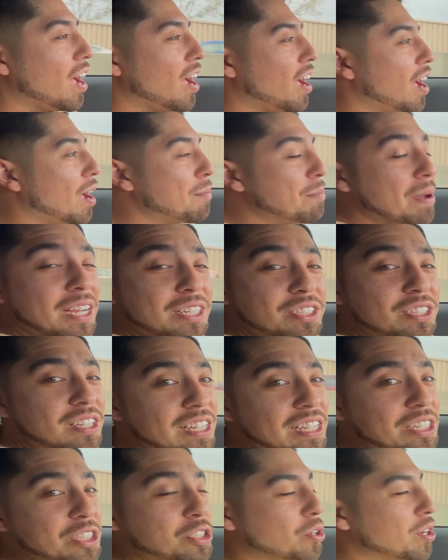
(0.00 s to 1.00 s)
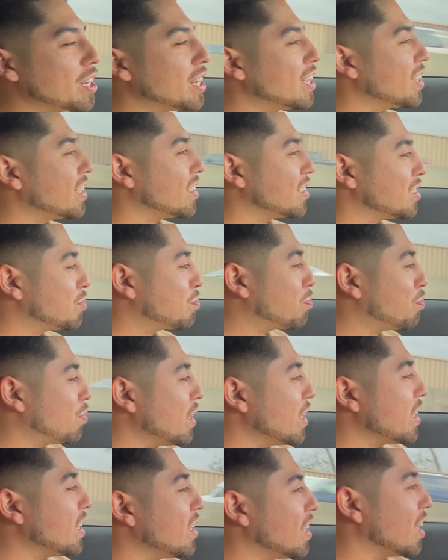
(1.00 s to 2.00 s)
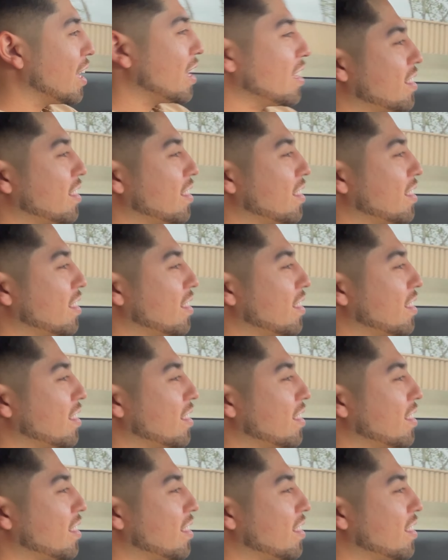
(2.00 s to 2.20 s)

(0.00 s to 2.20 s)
I'm actually enjoying it. It's pretty, like,